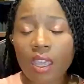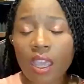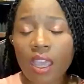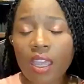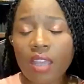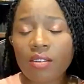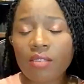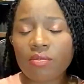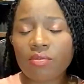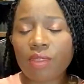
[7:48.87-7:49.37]

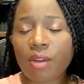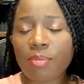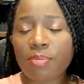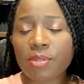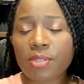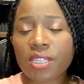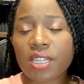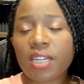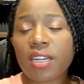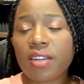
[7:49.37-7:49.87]
And
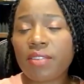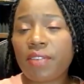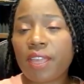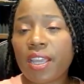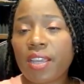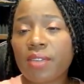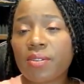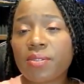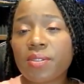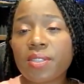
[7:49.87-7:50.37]
Representative
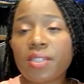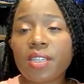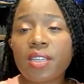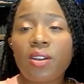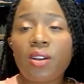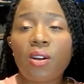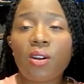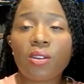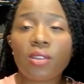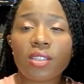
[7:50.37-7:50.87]
AOC
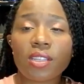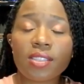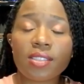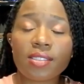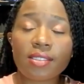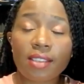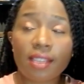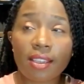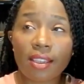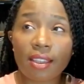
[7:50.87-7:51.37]
called
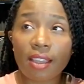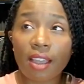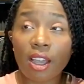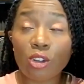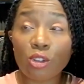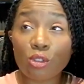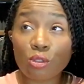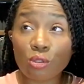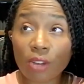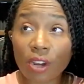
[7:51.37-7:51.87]
this a
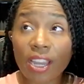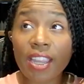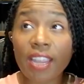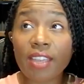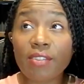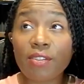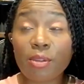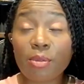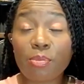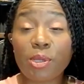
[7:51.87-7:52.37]

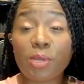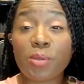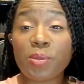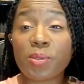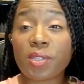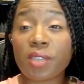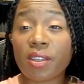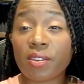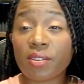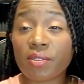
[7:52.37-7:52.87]
grave
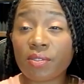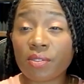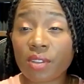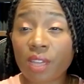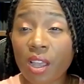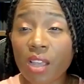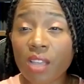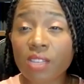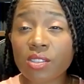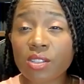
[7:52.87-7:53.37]
abuse of
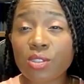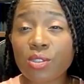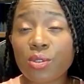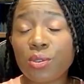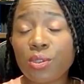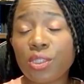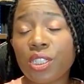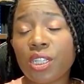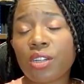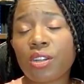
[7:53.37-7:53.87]

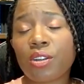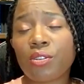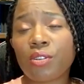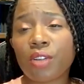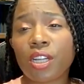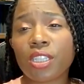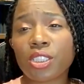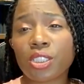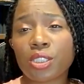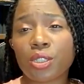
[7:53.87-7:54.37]
Constitution and
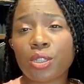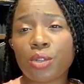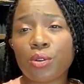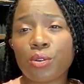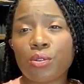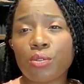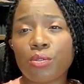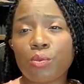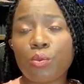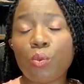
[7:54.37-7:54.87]

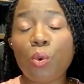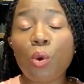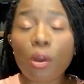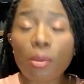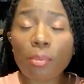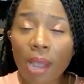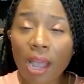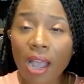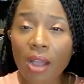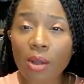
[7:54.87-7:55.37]
congressional war
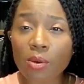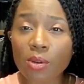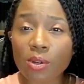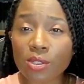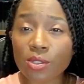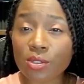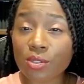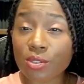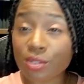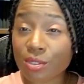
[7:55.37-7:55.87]

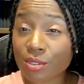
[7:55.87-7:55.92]
powers.